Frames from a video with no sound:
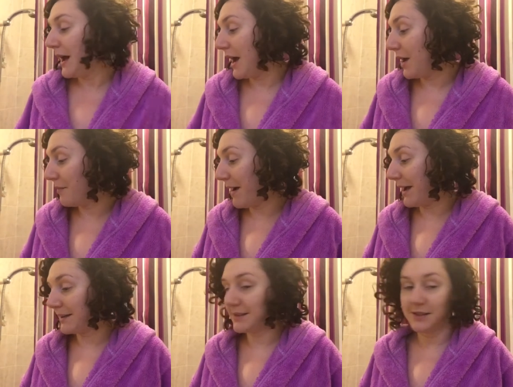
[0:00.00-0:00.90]

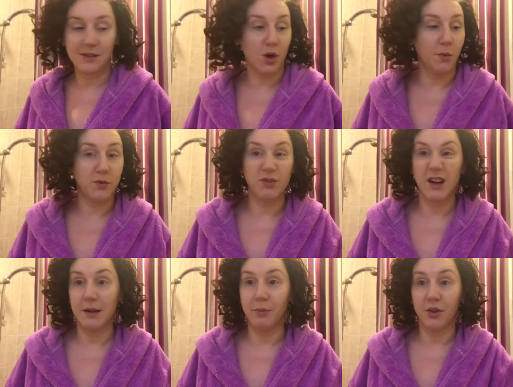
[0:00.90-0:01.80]
and stopped
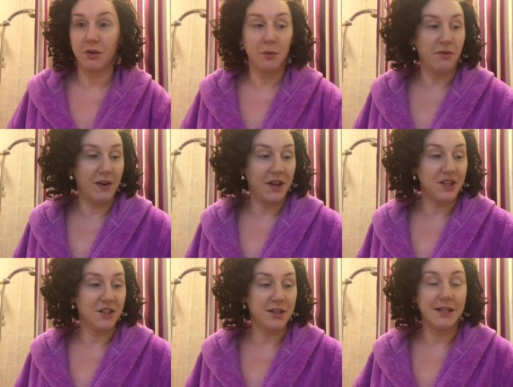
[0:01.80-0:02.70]
really bothering with
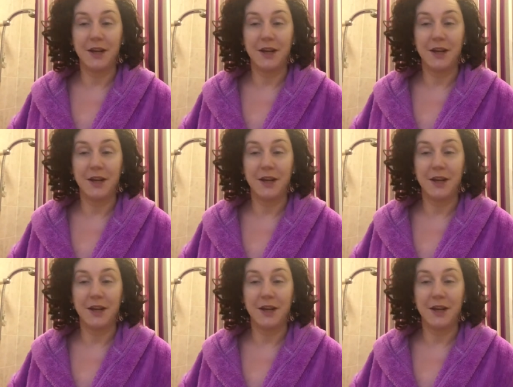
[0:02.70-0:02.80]
foundation in the